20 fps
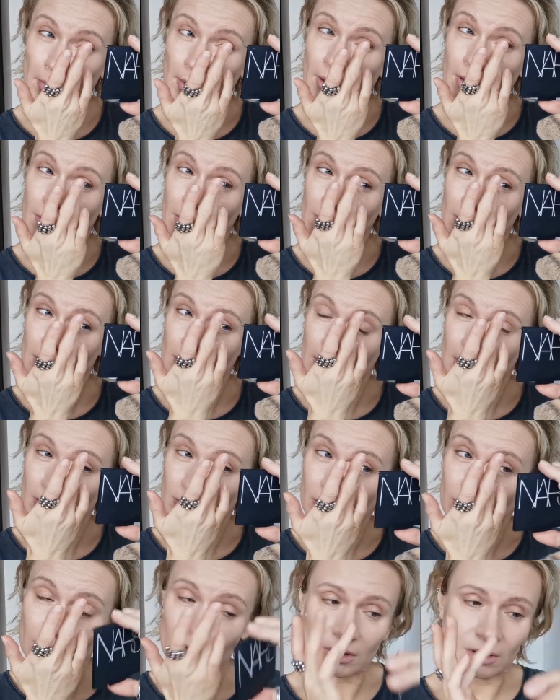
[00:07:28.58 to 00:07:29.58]
and the
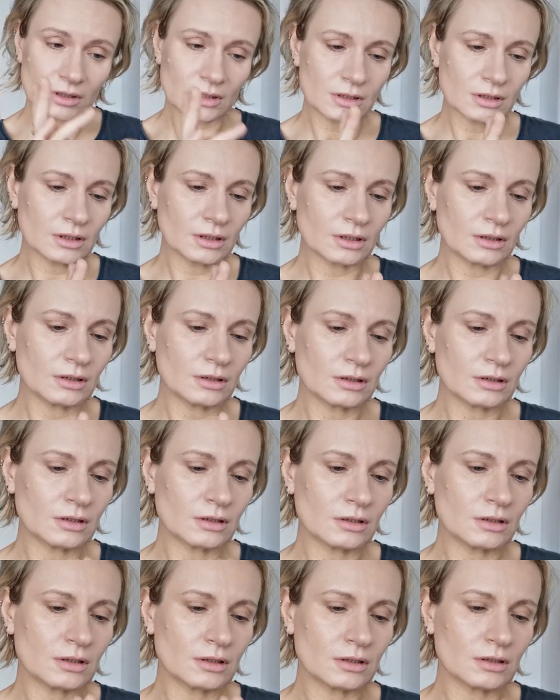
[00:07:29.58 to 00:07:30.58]
same on this side.
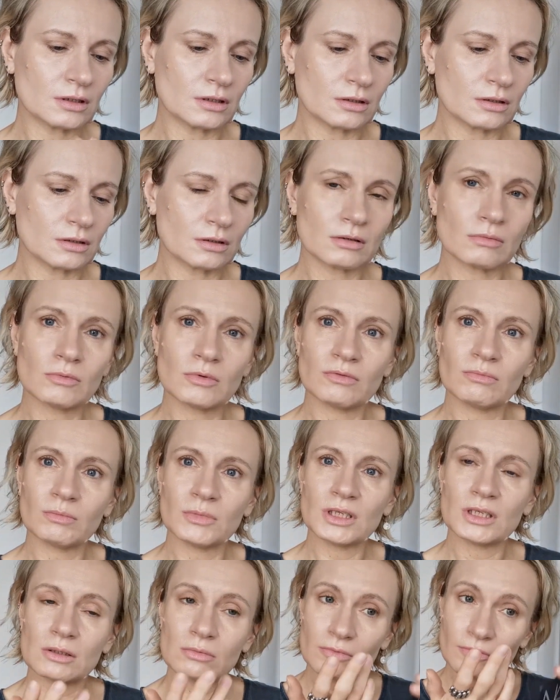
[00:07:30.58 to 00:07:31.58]
This is with
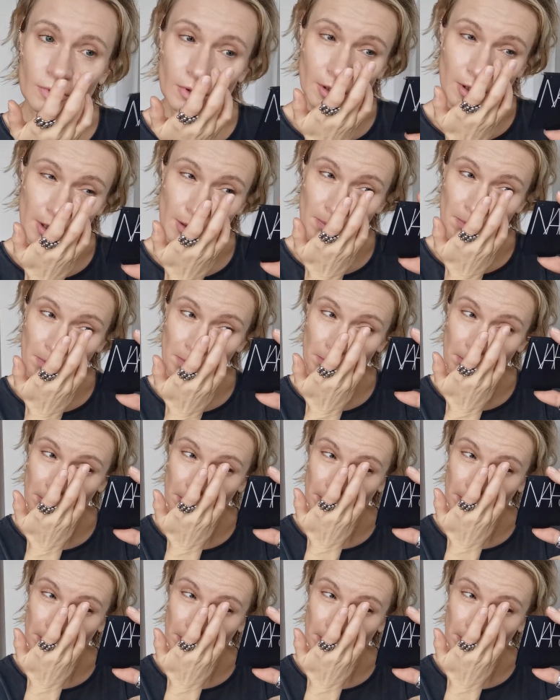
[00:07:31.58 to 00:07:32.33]
mixed with cream.